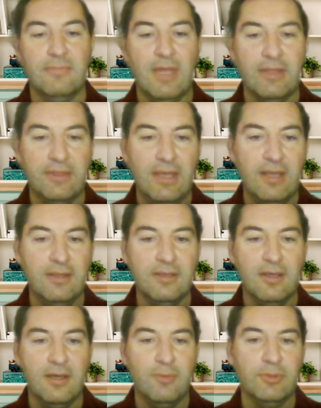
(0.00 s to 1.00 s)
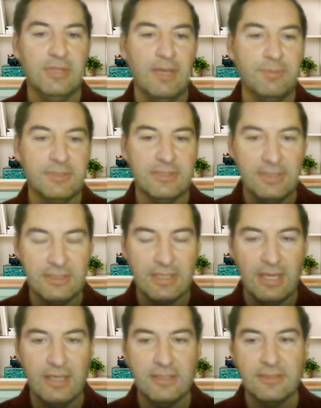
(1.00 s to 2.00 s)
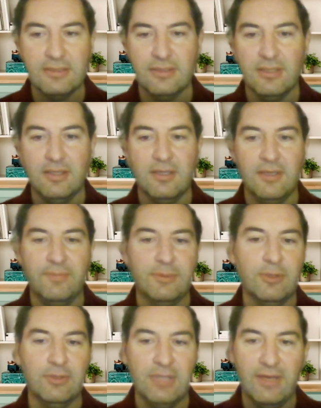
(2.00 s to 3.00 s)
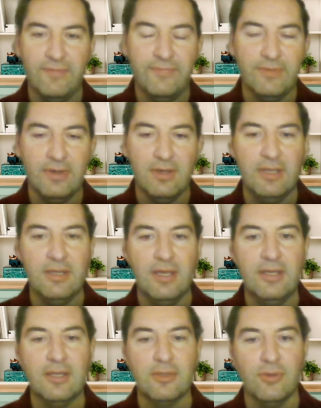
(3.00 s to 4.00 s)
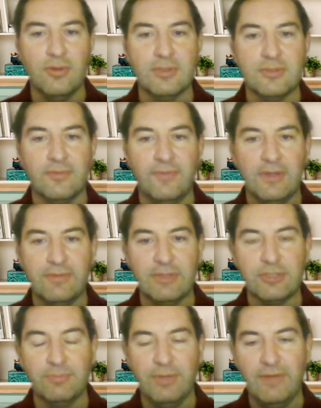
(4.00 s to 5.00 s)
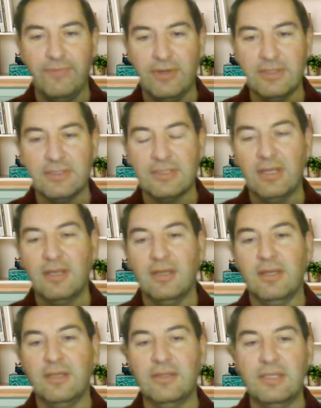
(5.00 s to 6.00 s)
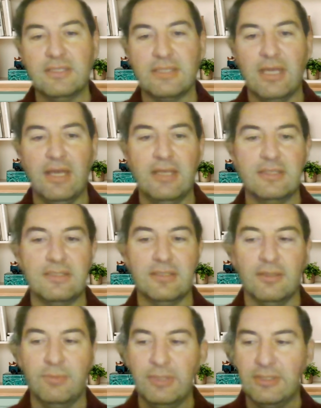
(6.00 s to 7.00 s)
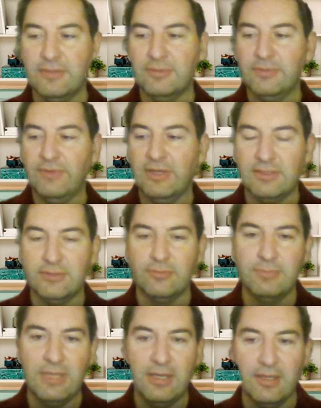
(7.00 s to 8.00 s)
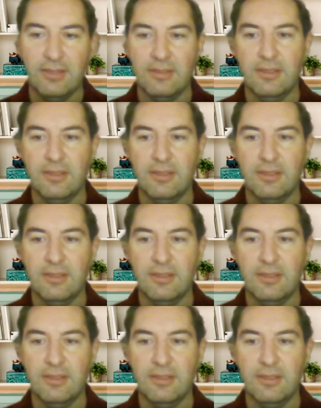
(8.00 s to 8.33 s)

And then what happens in this case, if we don't have any clause of liquidation preference, in this case, we divide this 2 million